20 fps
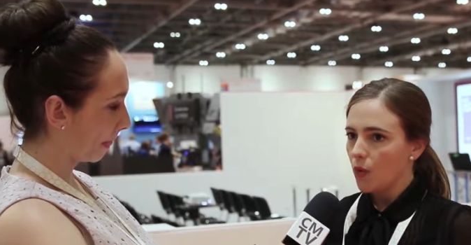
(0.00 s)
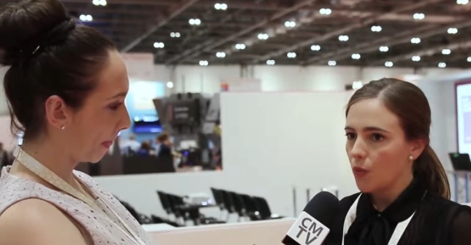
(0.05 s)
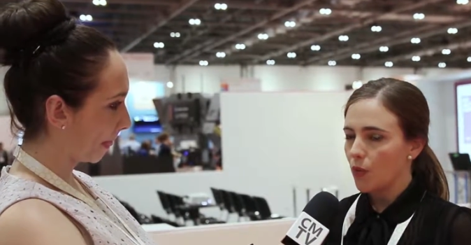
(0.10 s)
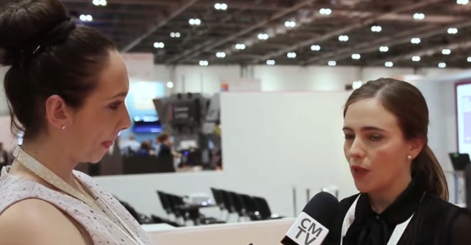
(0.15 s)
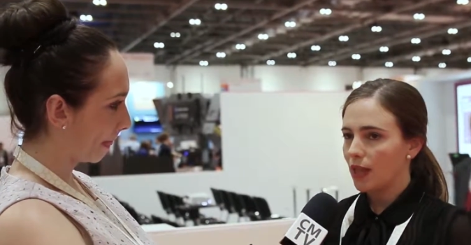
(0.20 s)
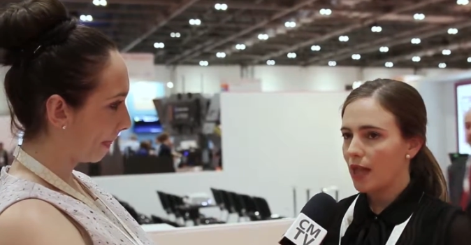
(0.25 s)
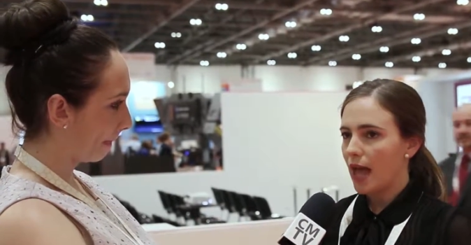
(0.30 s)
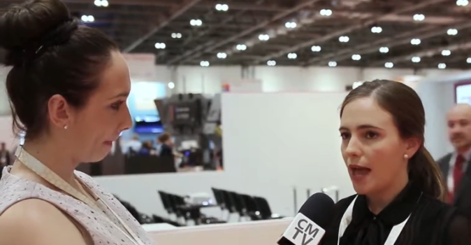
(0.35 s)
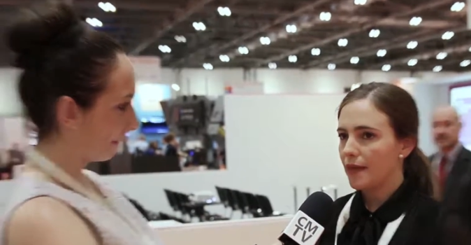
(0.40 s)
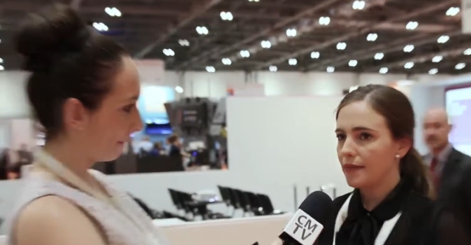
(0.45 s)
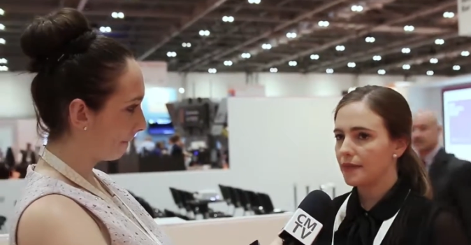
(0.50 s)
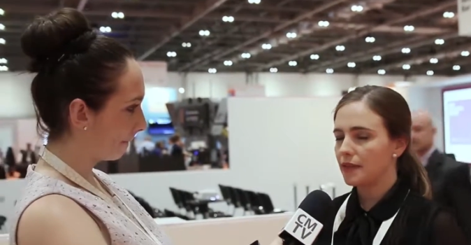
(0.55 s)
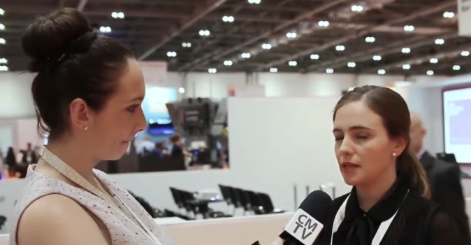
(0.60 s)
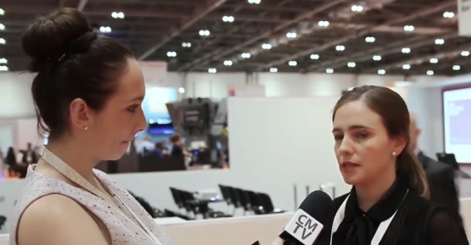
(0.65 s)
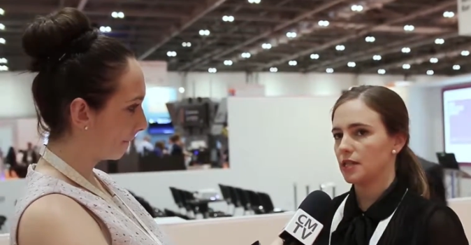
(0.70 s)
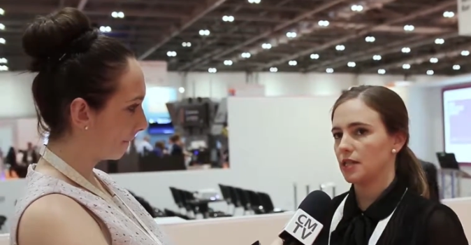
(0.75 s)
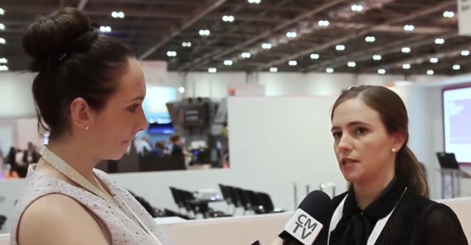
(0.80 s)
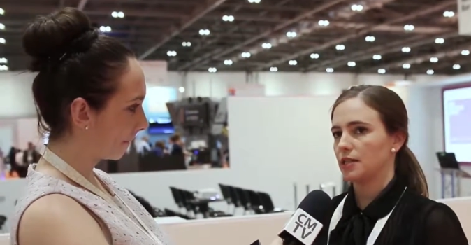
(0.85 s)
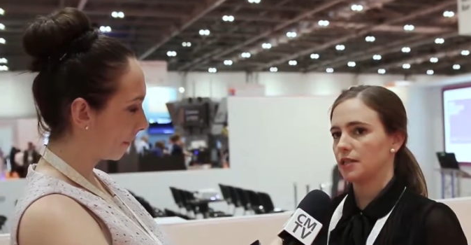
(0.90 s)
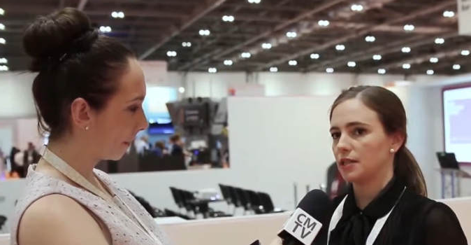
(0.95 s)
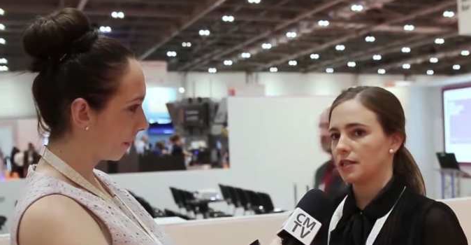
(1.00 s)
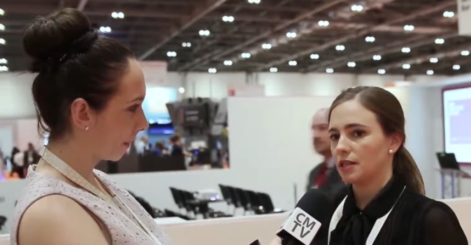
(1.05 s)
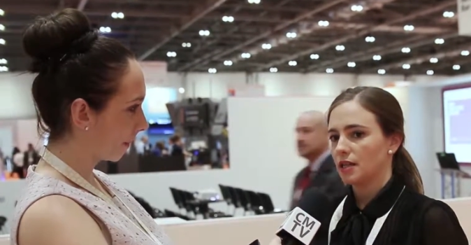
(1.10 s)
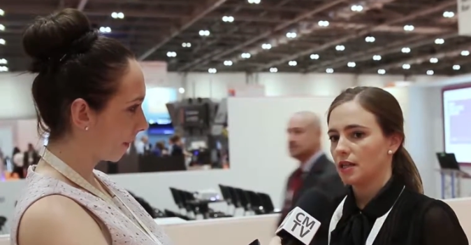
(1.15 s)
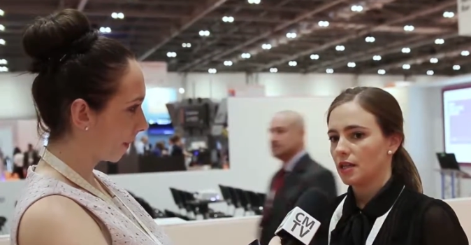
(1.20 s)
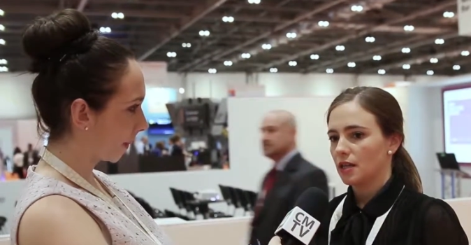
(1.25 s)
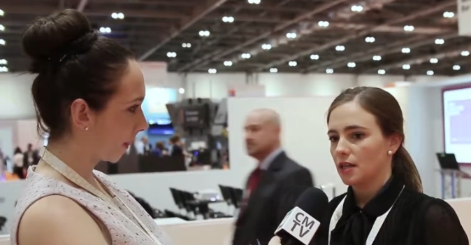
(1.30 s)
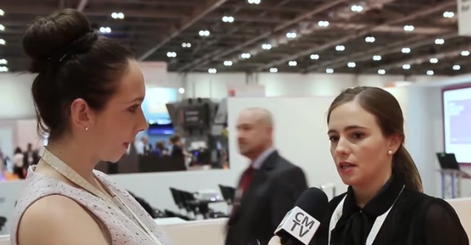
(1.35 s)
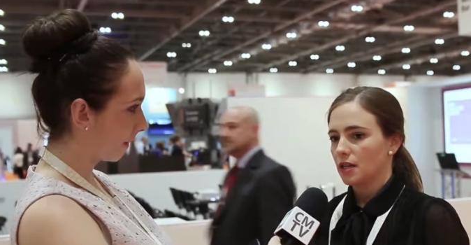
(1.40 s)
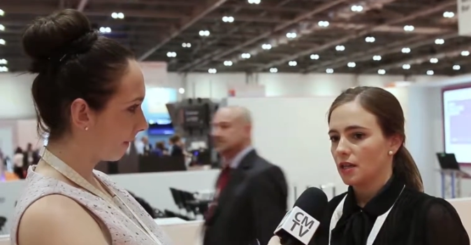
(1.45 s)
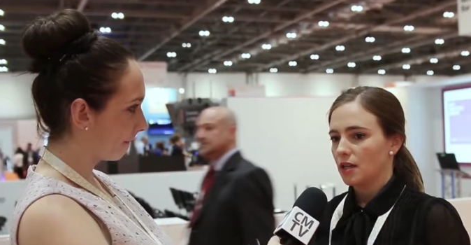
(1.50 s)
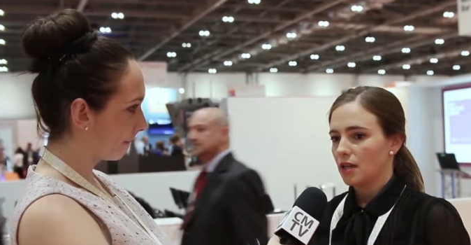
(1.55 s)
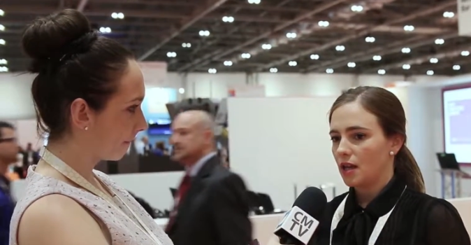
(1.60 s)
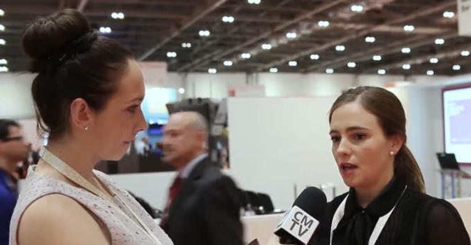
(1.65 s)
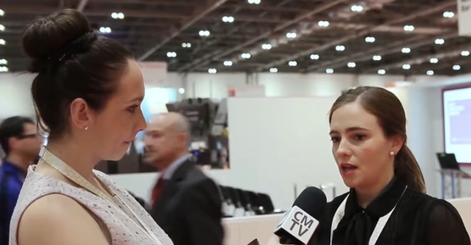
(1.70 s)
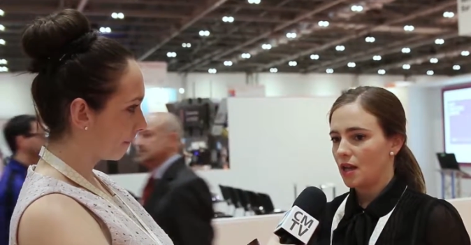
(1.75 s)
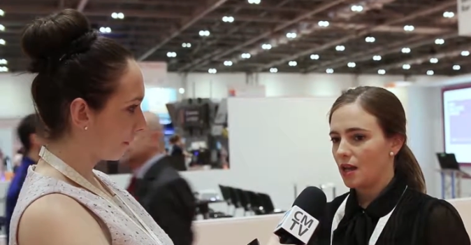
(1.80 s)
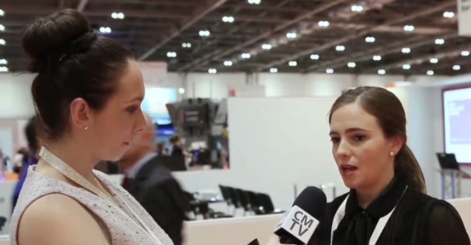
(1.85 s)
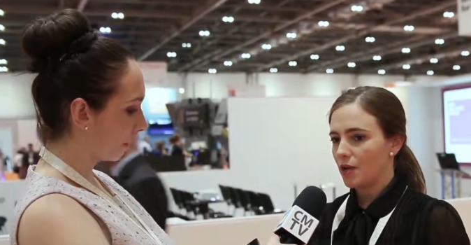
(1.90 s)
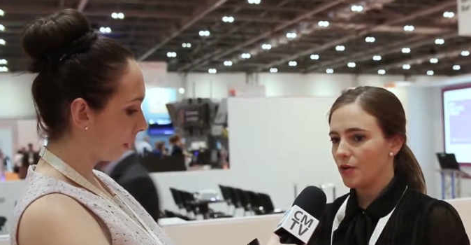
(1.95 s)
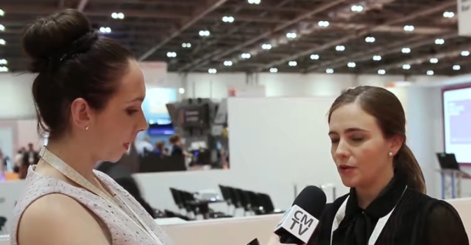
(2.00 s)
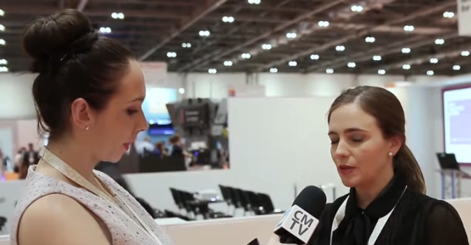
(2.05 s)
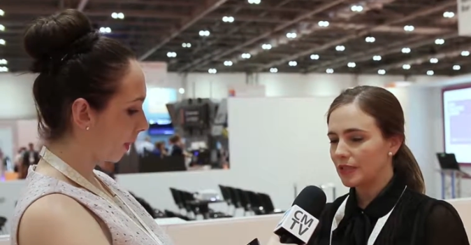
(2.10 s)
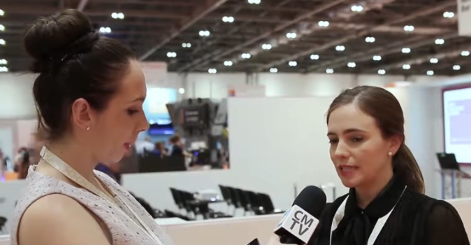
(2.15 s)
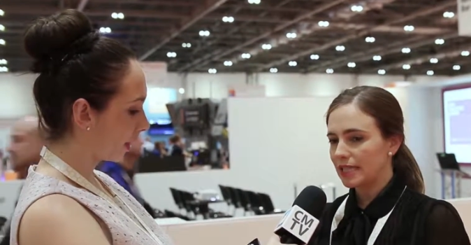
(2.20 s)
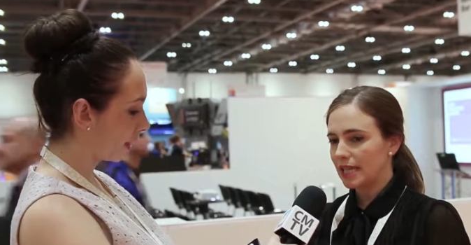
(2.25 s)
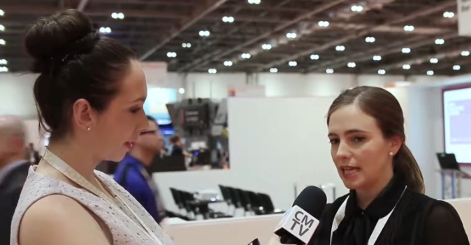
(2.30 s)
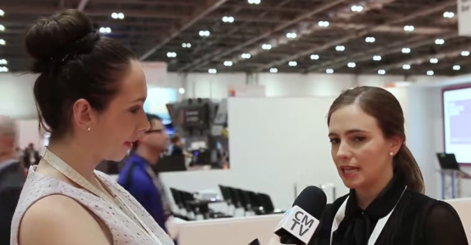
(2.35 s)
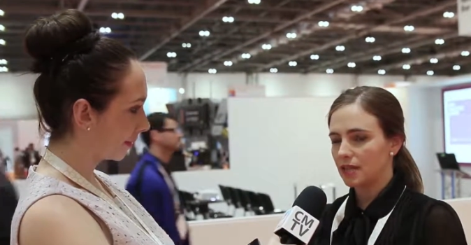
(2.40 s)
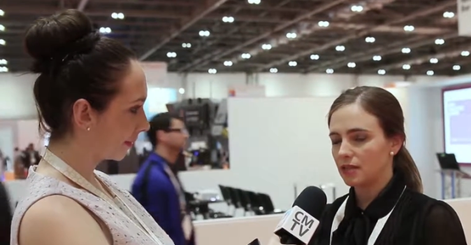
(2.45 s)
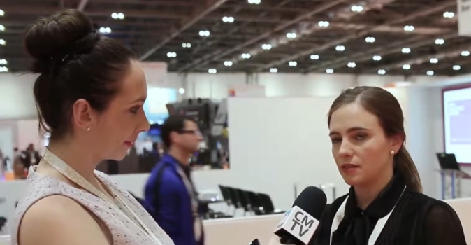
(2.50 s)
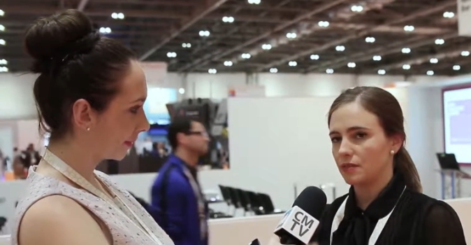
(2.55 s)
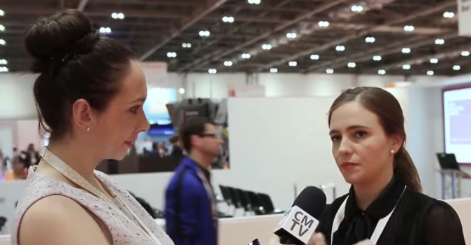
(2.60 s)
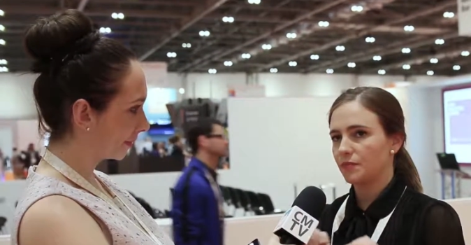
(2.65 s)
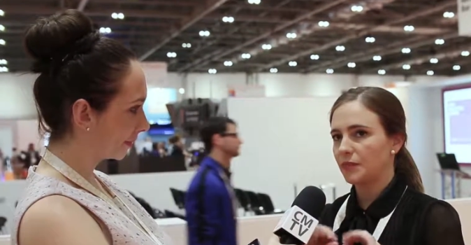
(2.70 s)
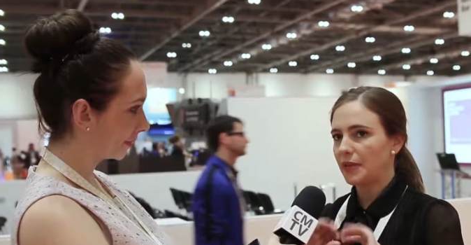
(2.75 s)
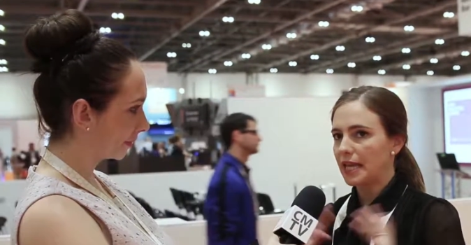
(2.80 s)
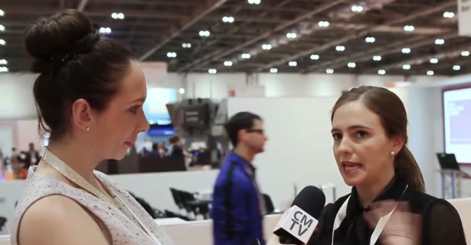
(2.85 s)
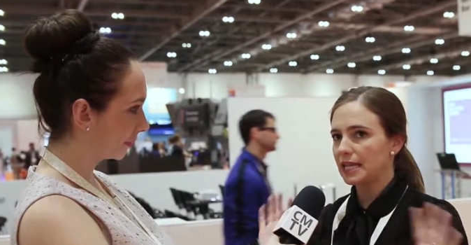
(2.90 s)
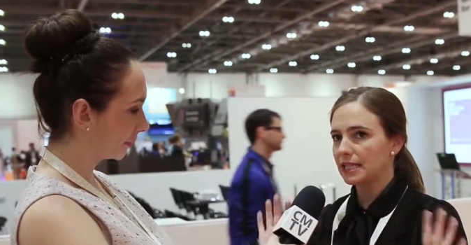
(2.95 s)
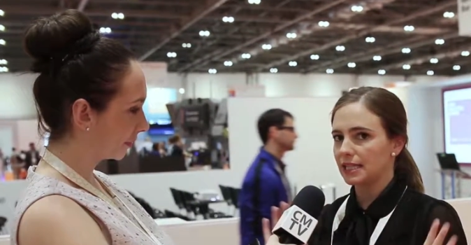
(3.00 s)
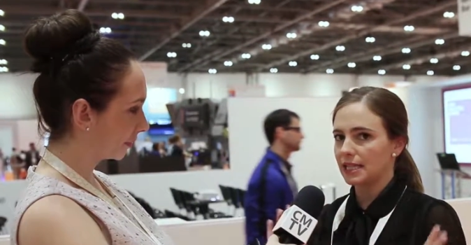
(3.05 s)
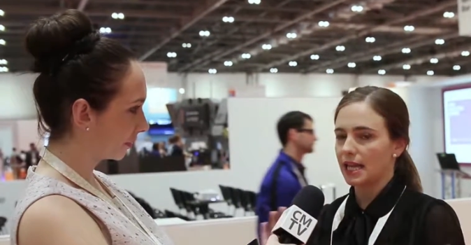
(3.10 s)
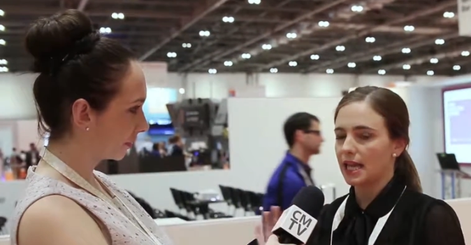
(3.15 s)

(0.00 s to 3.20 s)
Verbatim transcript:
Speaker 1: Well, I think that uh, I will say that the biggest